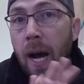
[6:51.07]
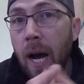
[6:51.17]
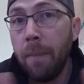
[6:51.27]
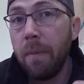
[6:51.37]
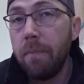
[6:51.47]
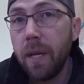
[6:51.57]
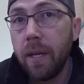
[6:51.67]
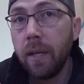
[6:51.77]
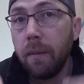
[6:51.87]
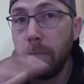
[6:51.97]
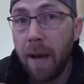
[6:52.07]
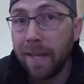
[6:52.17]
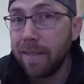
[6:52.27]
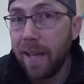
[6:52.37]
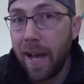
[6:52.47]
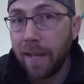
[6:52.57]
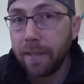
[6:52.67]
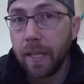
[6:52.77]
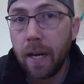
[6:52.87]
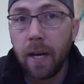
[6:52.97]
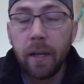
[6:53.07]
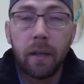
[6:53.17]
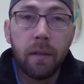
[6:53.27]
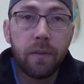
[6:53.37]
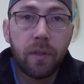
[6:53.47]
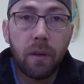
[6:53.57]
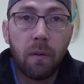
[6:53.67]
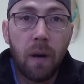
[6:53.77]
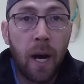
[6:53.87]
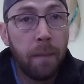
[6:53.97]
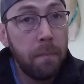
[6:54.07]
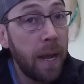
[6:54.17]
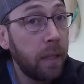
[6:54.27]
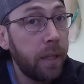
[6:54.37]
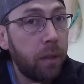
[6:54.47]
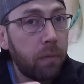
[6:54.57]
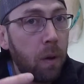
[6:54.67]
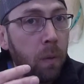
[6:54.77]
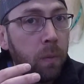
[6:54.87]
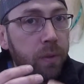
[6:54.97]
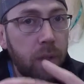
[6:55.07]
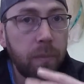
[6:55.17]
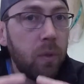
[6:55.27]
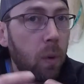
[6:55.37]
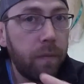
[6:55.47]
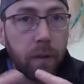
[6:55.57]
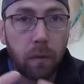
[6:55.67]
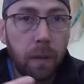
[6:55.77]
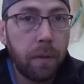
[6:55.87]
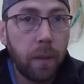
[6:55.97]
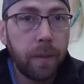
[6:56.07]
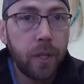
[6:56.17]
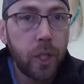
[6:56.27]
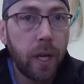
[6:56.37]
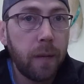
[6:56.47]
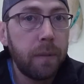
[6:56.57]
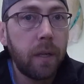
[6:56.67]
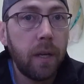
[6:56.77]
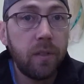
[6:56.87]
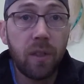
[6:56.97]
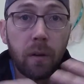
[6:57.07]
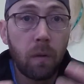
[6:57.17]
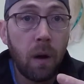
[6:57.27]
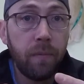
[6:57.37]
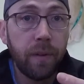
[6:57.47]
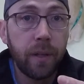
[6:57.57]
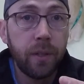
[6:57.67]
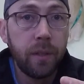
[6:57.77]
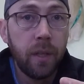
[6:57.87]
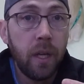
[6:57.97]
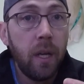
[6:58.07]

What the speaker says: I'm a big match the hatch guy, so I mainly throw some sort of a green pumpkin shade because the crawfish